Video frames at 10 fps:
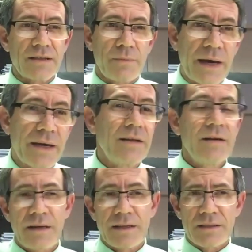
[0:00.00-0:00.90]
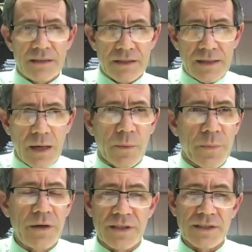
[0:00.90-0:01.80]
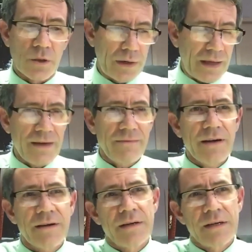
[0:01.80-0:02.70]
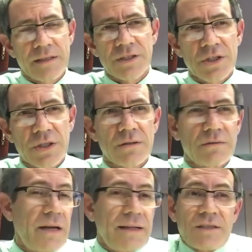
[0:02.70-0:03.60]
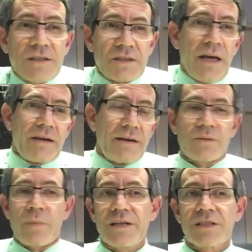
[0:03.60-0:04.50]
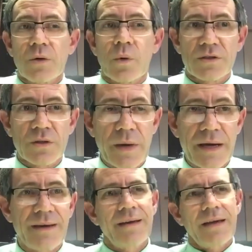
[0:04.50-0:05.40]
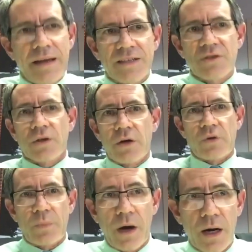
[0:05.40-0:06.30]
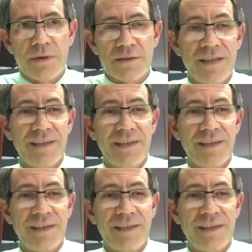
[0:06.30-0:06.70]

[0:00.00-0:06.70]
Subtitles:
is made, it's a double process. So whatever decision, let's just say, His Majesty wants to make, it has to go through Parliament.